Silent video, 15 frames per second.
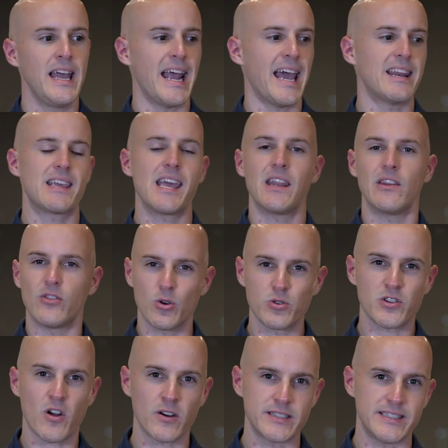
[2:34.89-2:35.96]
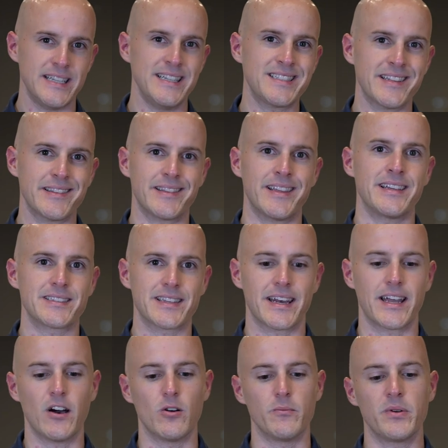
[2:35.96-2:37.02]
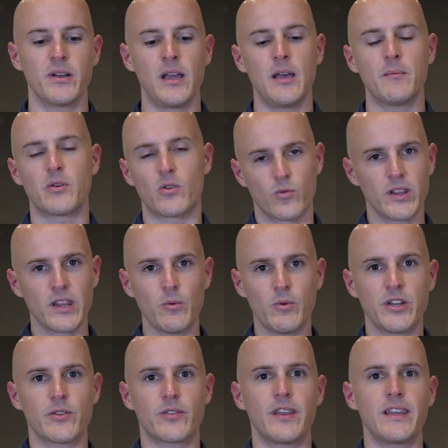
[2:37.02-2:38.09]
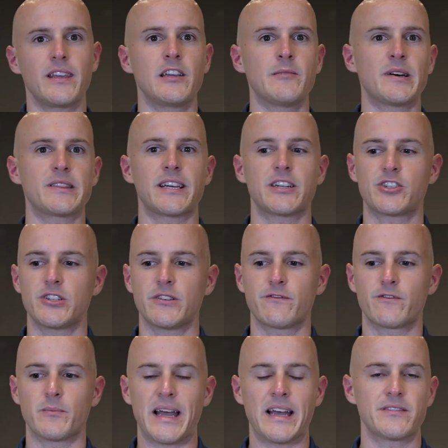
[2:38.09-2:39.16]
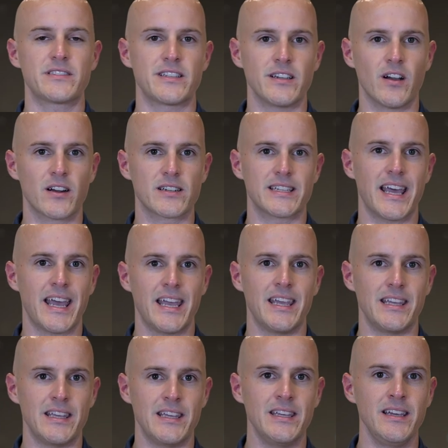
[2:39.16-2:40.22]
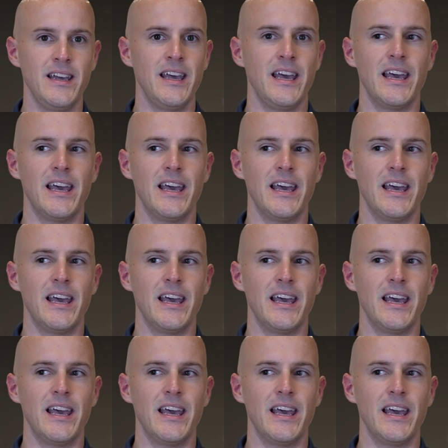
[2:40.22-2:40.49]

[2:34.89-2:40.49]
And again, those are decent things that help. But really when you're thinking about that shift from SDR to AE,